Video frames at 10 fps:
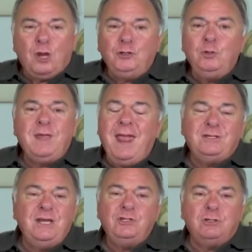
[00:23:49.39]
You
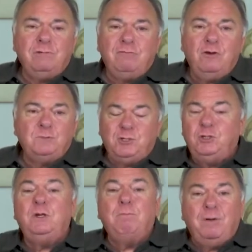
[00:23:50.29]
can't teach the recruits, but
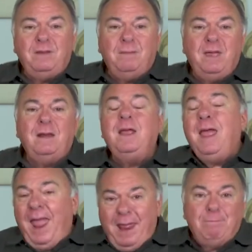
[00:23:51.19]
you can bring them in
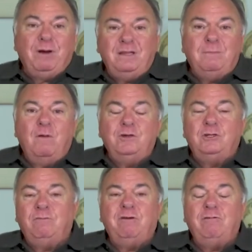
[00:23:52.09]
and bring them over
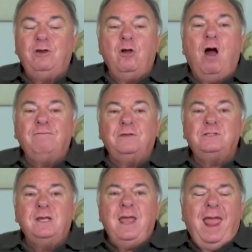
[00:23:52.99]
to the recruiting
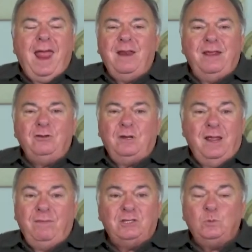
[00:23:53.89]
office. And
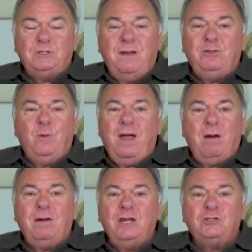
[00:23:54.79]
this was done throughout
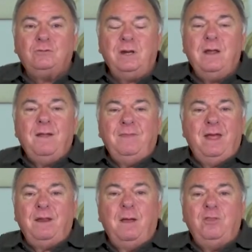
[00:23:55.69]
our history,
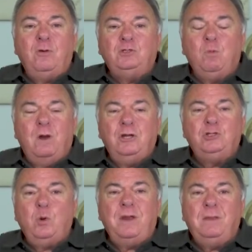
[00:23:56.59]
that those who wanted to
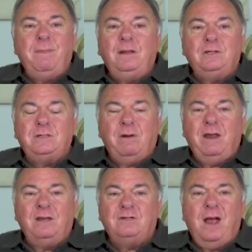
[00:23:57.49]
join the
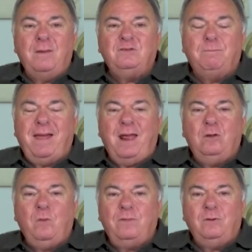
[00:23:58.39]
military in times of
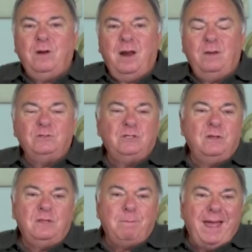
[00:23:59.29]
battle, whether or not it was
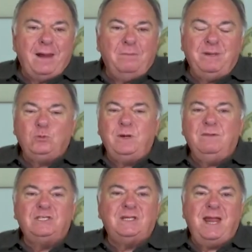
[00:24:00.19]
the battle between
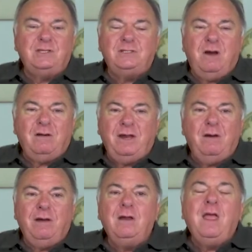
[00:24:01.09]
the states and
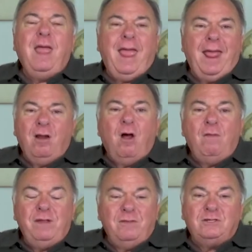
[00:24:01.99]
here and
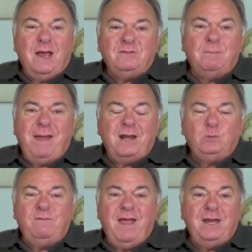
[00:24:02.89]
all the other types of
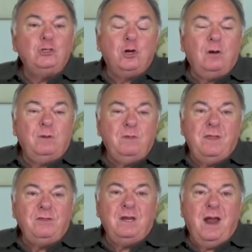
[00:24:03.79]
battles we've had internally
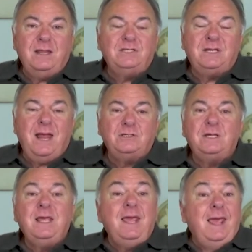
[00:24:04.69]
within the United States,
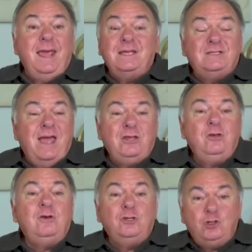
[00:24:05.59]
is that
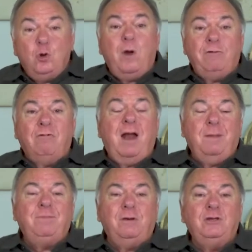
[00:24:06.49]
you could join right
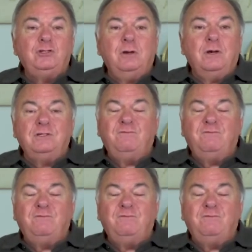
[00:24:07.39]
up there in church.